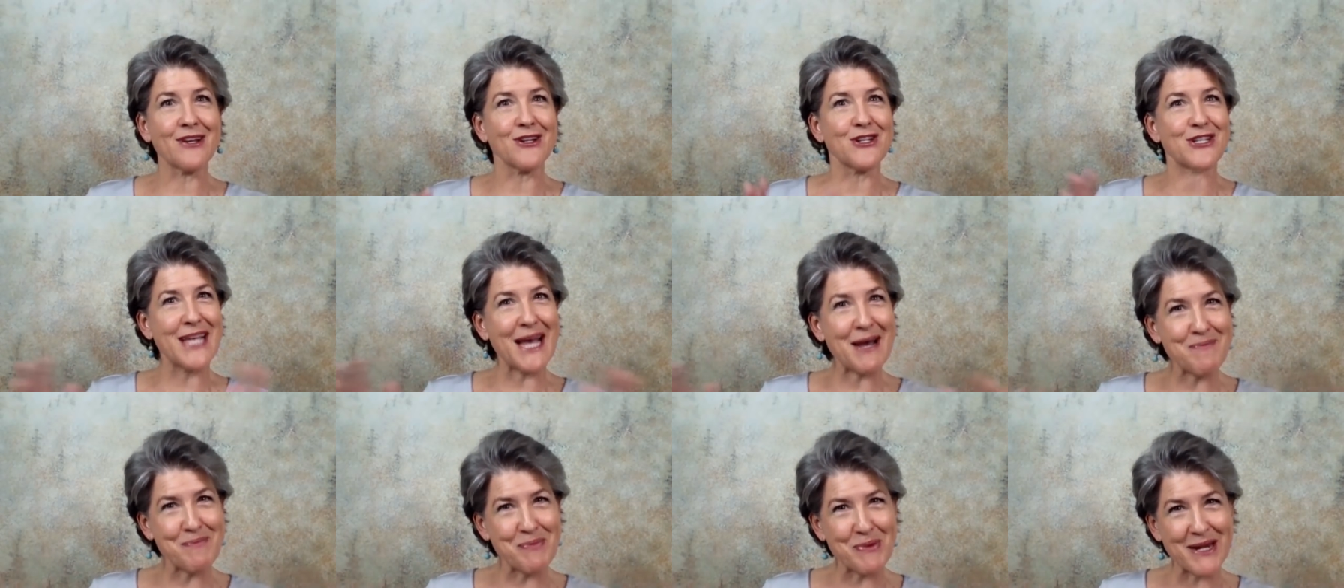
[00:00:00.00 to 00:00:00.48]

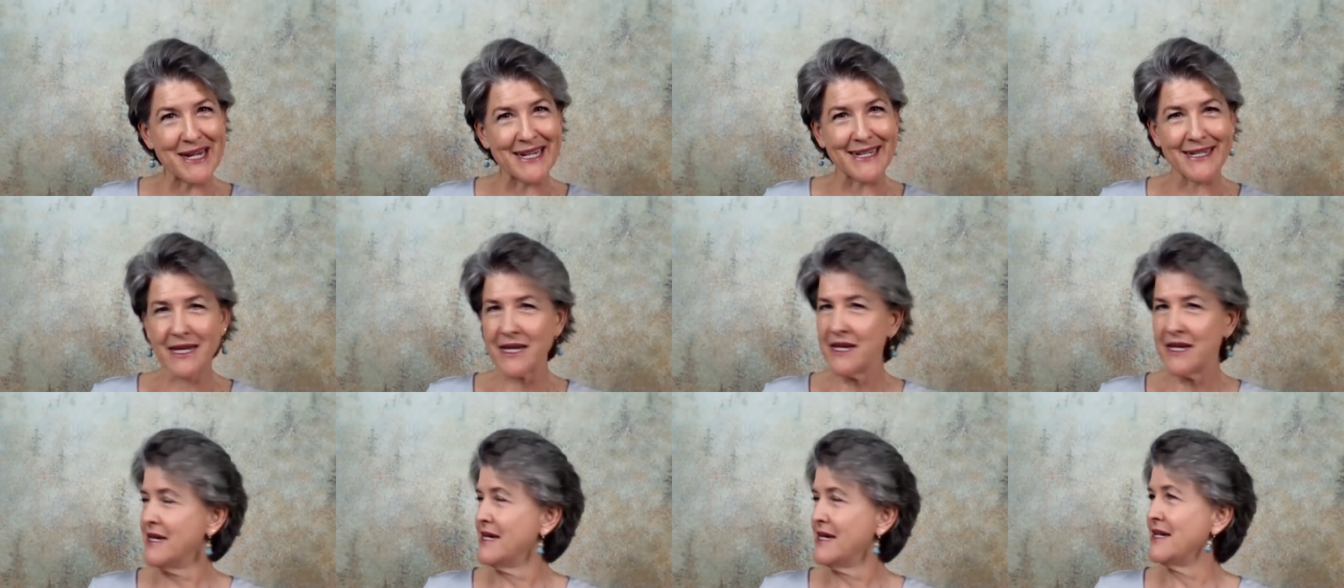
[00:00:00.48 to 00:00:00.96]
separate.
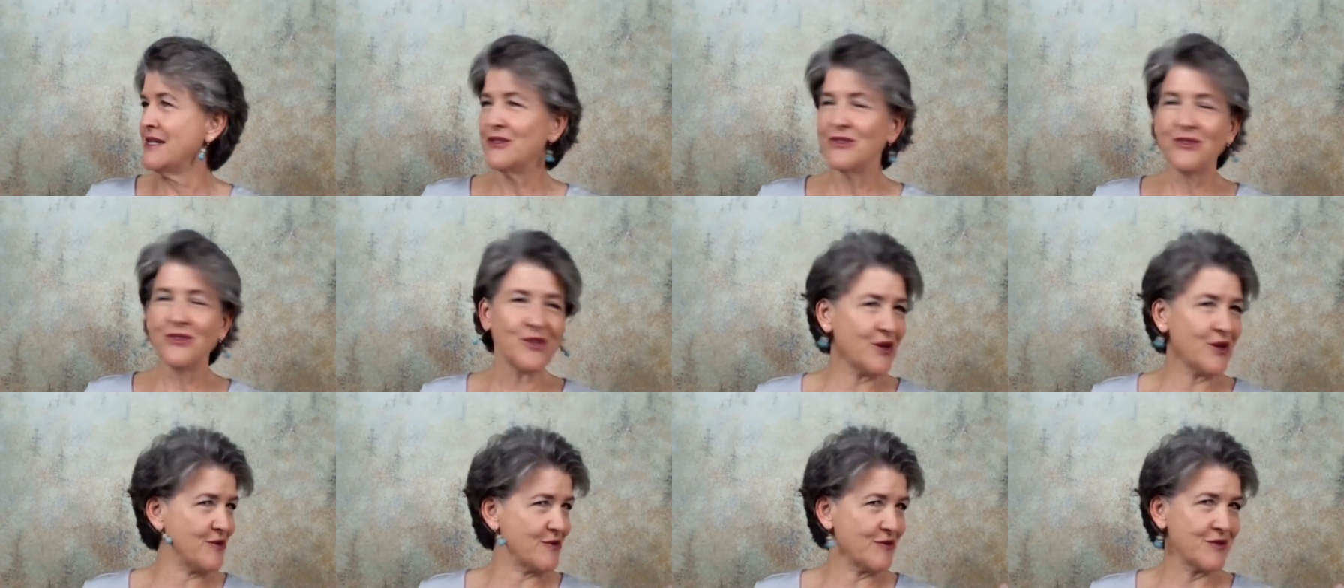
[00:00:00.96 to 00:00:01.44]

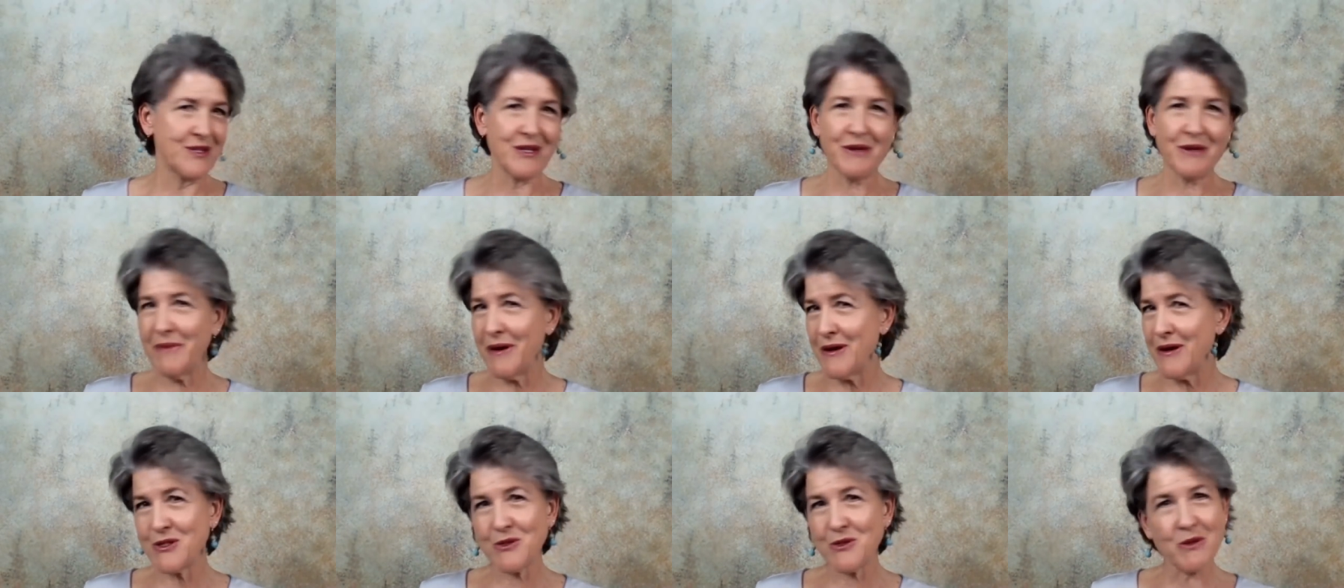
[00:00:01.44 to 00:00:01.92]
No, to
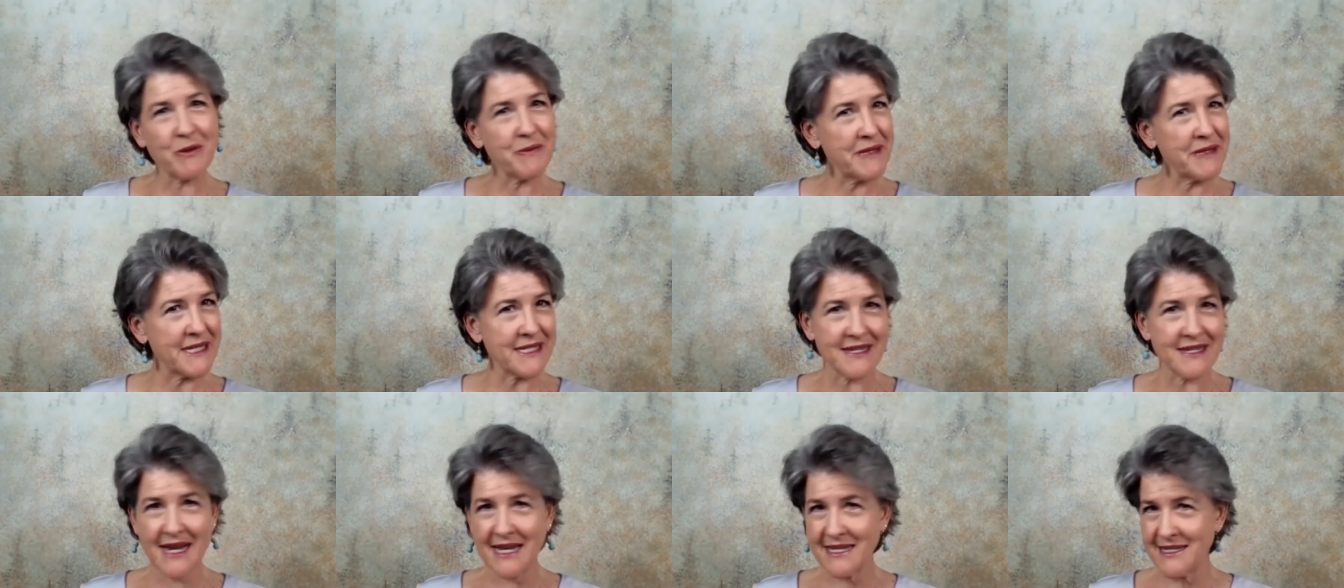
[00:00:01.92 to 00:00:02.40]
most women,
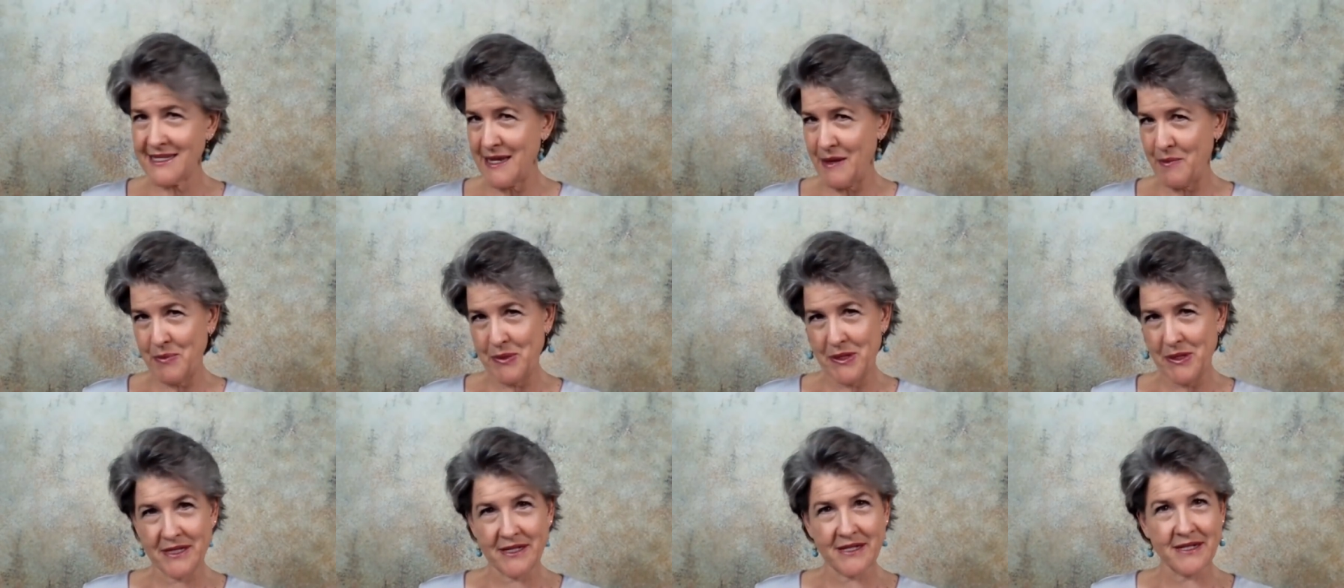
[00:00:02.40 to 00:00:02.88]
it's not
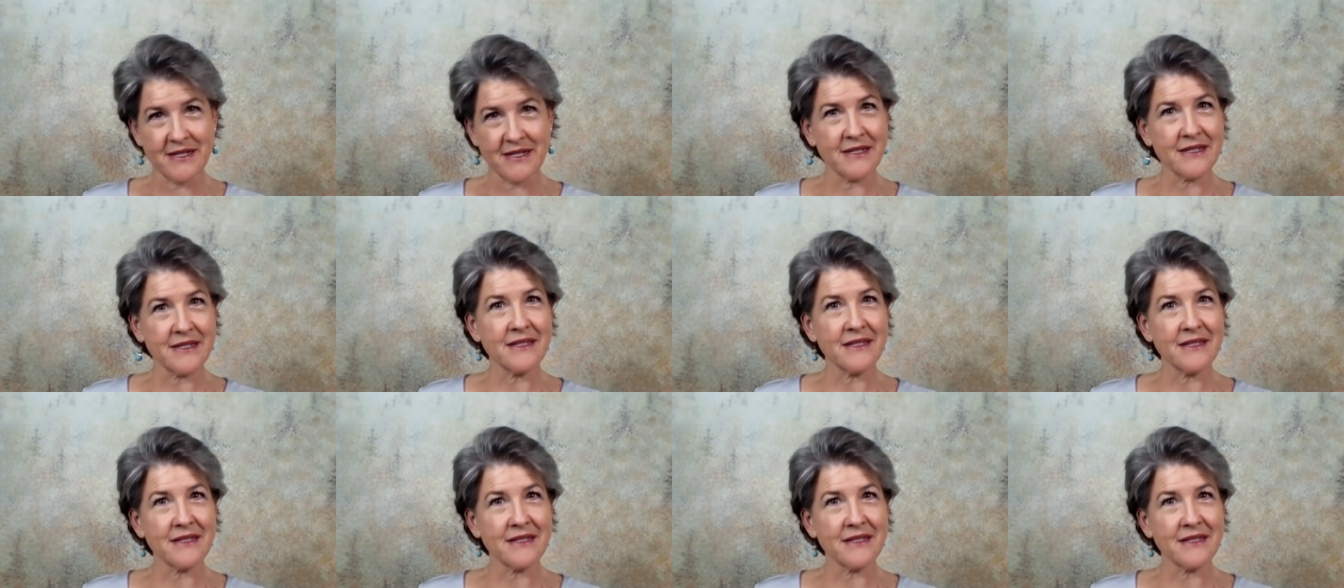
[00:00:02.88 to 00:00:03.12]
separate.